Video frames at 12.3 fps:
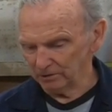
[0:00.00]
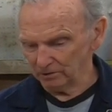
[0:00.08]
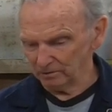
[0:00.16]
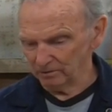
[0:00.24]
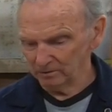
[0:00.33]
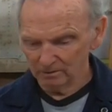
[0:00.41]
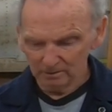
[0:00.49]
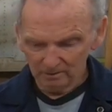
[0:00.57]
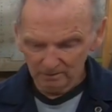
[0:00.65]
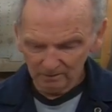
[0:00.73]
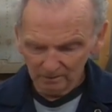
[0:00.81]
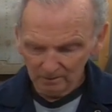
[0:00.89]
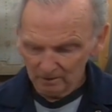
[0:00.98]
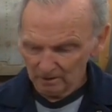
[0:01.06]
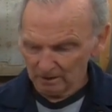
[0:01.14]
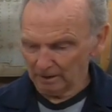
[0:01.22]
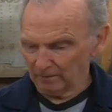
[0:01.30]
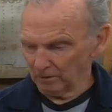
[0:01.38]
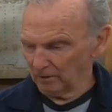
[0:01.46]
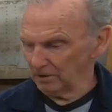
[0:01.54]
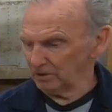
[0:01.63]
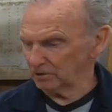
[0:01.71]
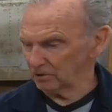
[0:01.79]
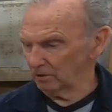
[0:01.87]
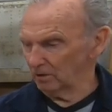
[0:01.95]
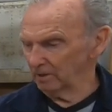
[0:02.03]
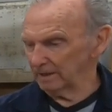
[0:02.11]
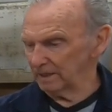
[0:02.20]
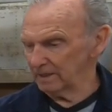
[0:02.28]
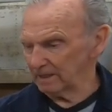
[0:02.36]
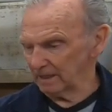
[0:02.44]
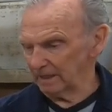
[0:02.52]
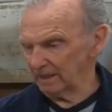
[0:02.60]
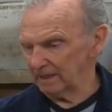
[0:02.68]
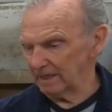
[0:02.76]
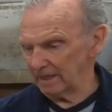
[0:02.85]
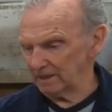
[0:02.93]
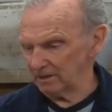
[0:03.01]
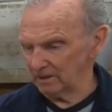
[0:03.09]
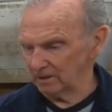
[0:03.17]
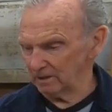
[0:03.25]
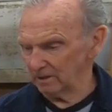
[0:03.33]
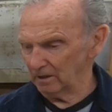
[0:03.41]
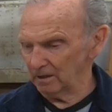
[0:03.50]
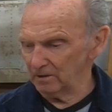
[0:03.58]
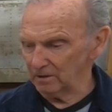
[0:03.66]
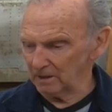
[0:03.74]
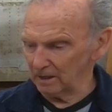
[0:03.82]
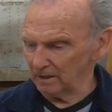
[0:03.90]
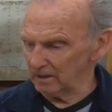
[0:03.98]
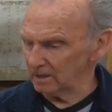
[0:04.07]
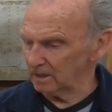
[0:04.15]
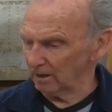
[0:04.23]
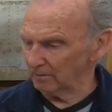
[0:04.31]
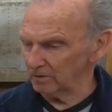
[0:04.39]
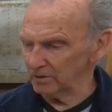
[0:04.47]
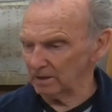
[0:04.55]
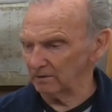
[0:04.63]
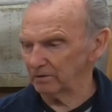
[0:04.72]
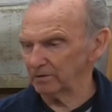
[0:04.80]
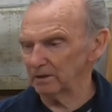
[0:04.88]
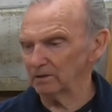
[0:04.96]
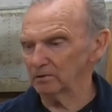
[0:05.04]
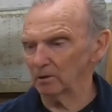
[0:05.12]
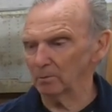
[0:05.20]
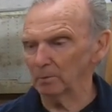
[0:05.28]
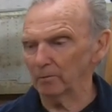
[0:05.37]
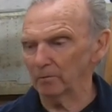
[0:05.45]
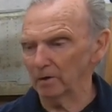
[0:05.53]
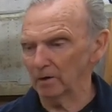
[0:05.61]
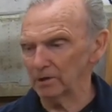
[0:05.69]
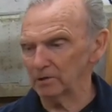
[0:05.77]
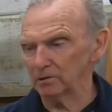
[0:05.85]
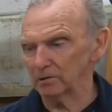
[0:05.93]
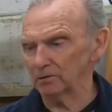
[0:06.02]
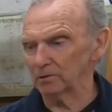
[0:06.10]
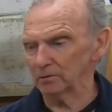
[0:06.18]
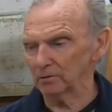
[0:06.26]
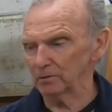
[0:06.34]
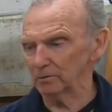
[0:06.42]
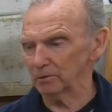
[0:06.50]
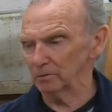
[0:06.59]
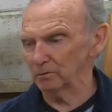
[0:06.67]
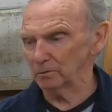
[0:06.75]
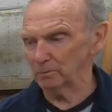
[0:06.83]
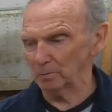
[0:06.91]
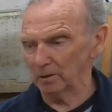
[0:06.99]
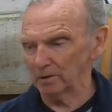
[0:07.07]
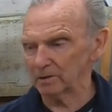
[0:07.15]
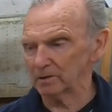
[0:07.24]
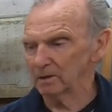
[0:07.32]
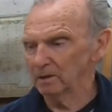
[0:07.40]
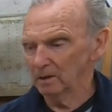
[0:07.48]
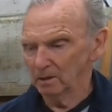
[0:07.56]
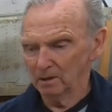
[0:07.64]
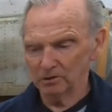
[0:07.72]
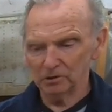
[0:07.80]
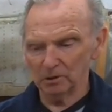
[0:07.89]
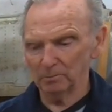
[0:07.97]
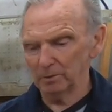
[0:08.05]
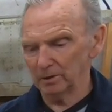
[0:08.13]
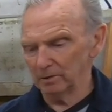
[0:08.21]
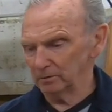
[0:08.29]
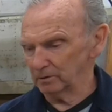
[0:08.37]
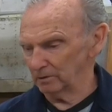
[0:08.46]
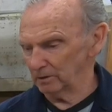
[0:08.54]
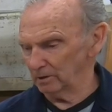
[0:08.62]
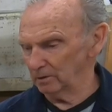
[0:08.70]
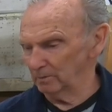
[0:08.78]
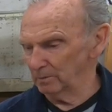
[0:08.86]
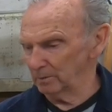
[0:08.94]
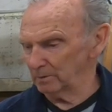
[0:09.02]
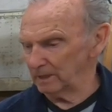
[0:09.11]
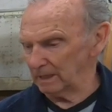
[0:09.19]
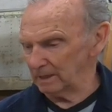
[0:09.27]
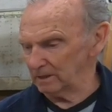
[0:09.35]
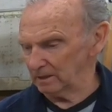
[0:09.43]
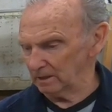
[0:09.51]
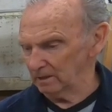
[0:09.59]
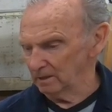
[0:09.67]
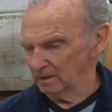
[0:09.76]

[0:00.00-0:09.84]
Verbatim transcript: So, and I varnished all the inside of the cases, and the inside of these covers and everything has all been varnished too, so there's no sparks jumping out to the aluminum casing.